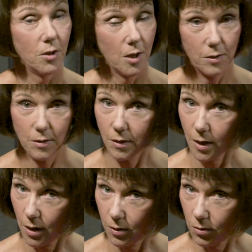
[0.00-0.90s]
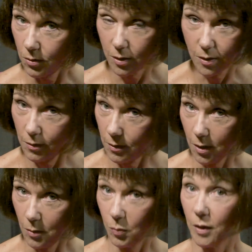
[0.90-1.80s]
just in case you still
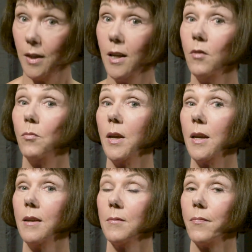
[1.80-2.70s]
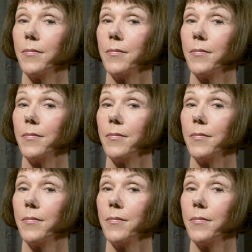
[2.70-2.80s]
don't believe me,